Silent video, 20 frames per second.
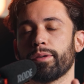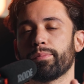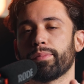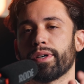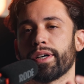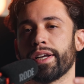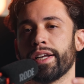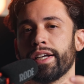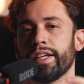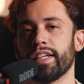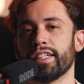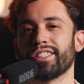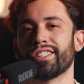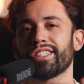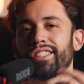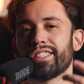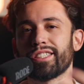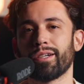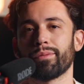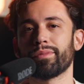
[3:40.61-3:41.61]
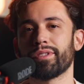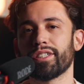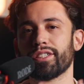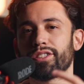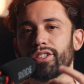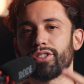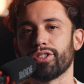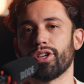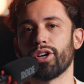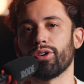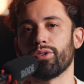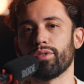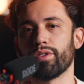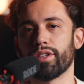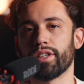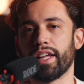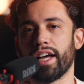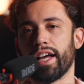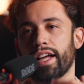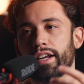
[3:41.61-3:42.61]
but it's just something to
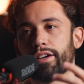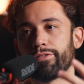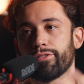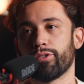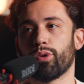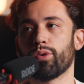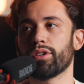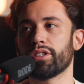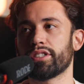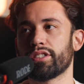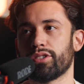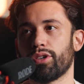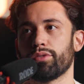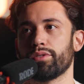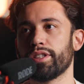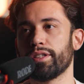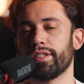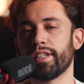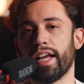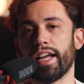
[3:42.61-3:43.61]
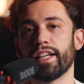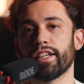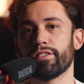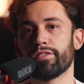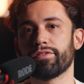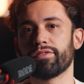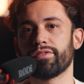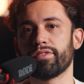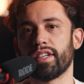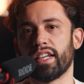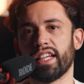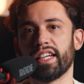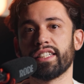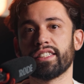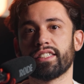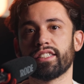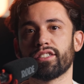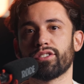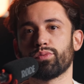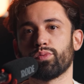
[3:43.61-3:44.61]
note that of course Sony native
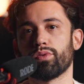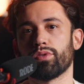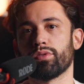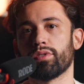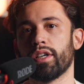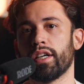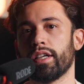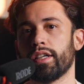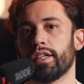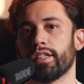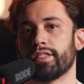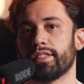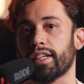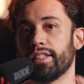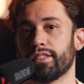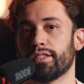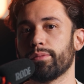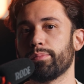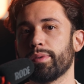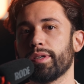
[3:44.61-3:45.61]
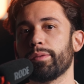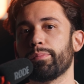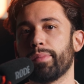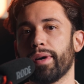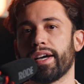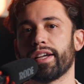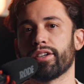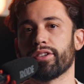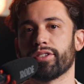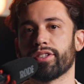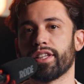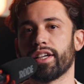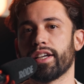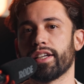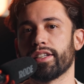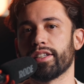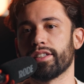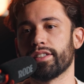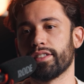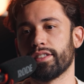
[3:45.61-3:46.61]
lenses will tend to be better
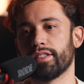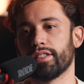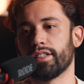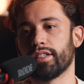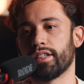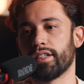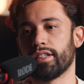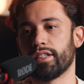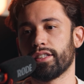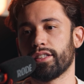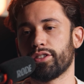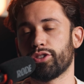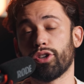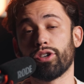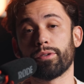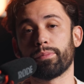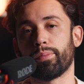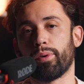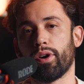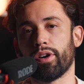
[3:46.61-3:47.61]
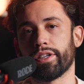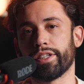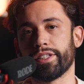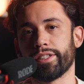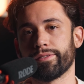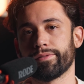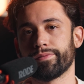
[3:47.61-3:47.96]
than third-party,